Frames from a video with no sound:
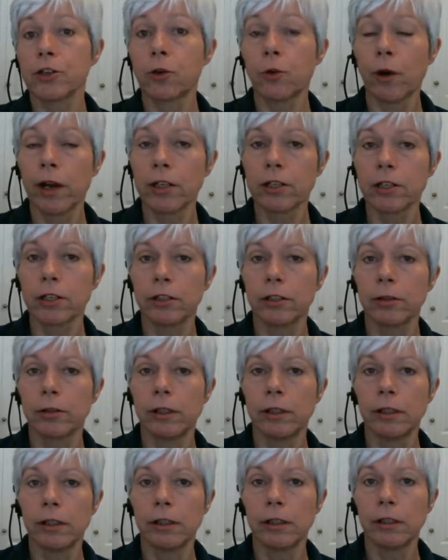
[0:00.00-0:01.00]
you're going to
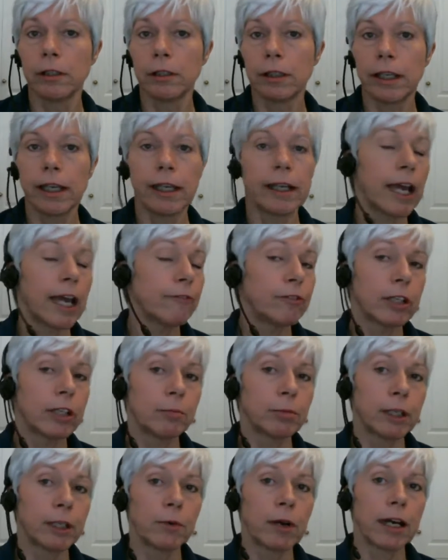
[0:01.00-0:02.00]

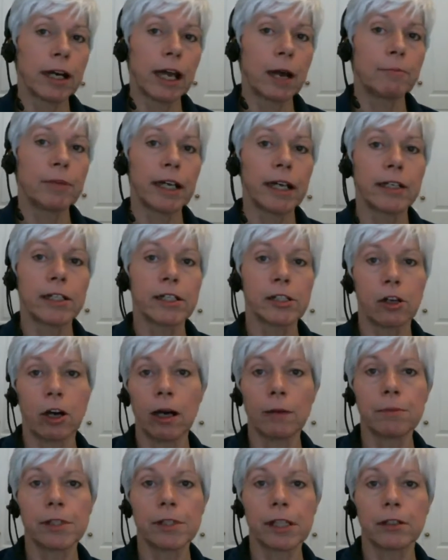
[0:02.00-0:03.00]
inevitably run up against
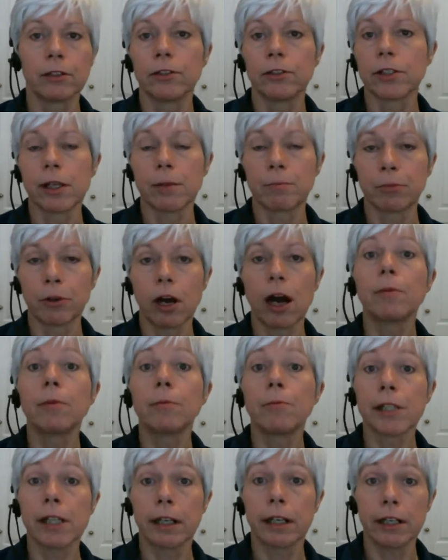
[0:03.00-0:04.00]
obstacles and
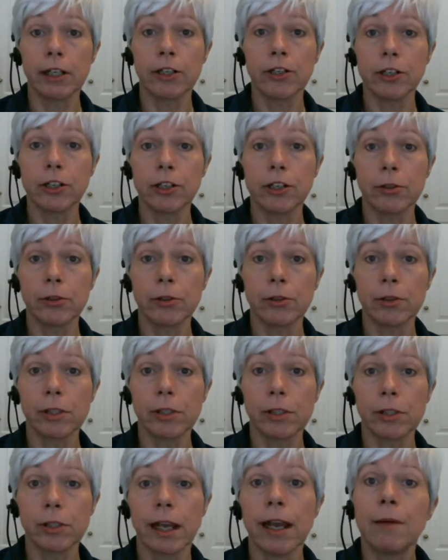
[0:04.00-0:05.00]
problems and
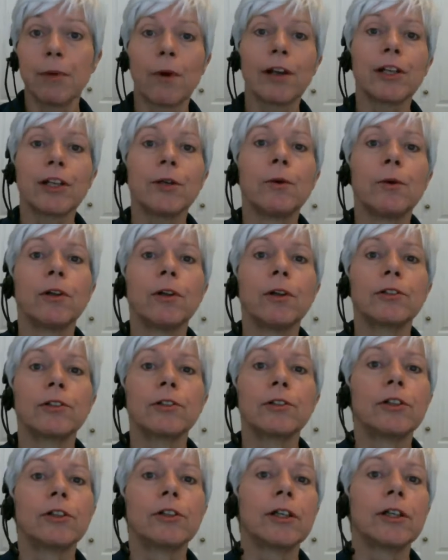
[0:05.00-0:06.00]
issues. Mm-hmm. But what
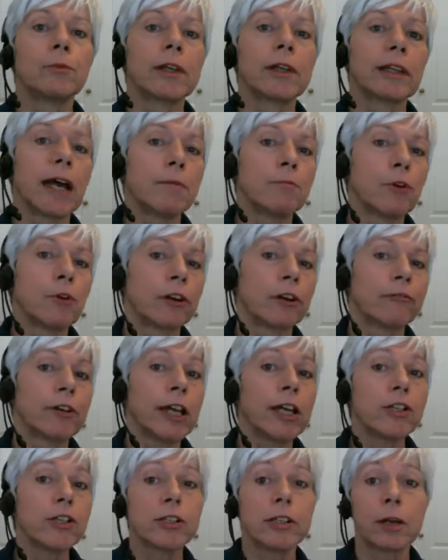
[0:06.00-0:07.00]
you will learn with that
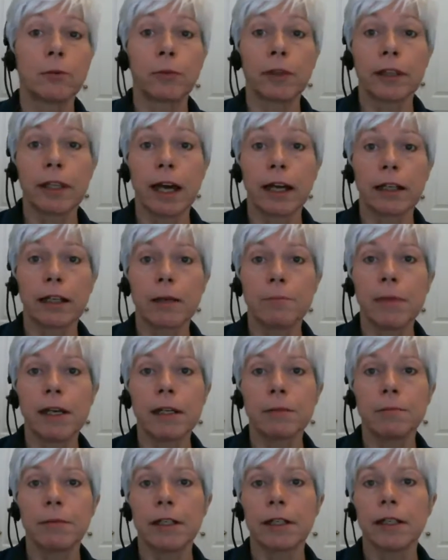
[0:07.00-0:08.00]
motivation and with
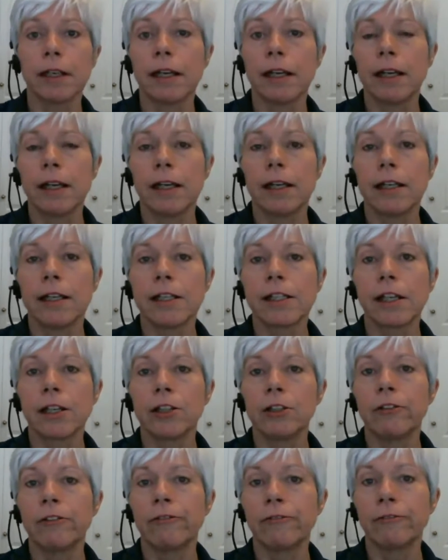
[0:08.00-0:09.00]
that commitment
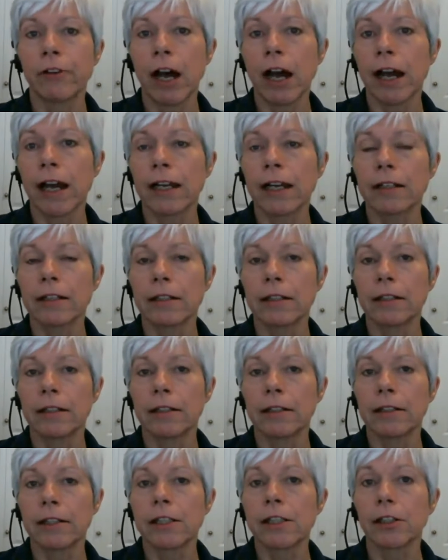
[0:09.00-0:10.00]
is that you find
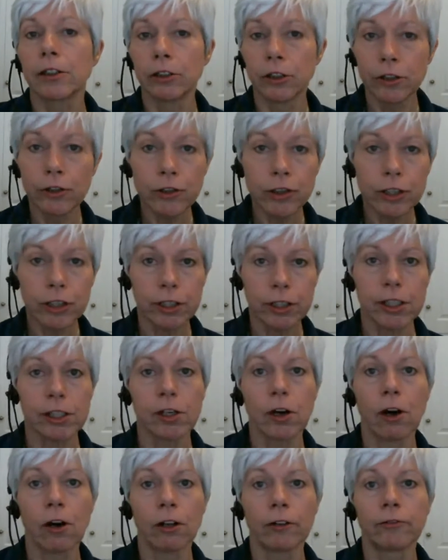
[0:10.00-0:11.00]

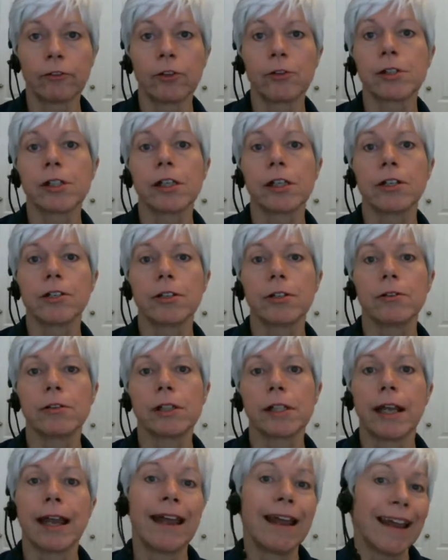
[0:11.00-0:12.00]
solutions to all of those
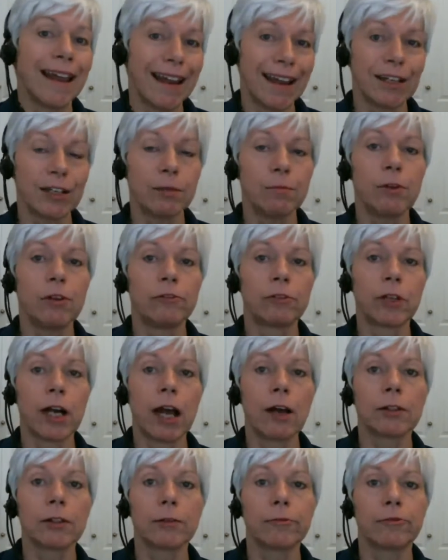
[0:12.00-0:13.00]
issues and you move
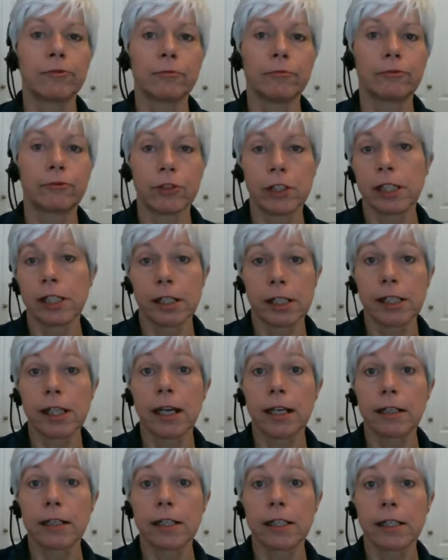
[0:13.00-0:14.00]
around them for
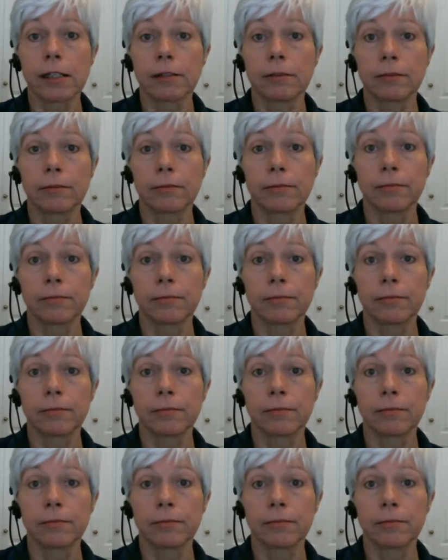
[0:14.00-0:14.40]
success.